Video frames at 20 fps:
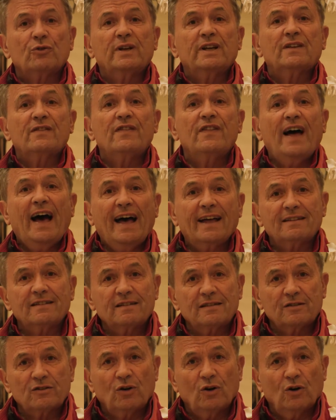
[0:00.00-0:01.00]
to hear
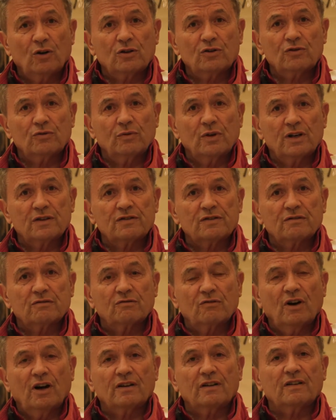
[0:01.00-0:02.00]
that talk to us
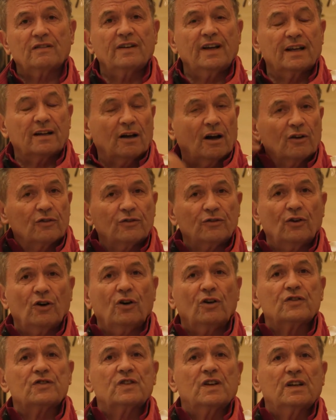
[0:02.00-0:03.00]
rather than our
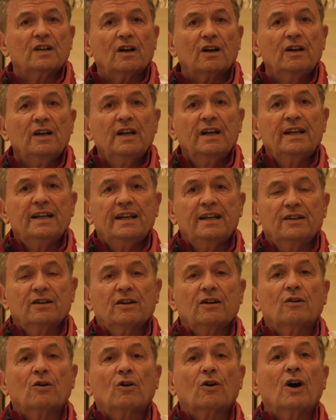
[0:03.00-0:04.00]
thoughts and our
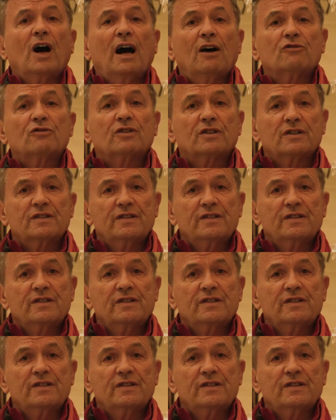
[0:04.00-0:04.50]
inner or outer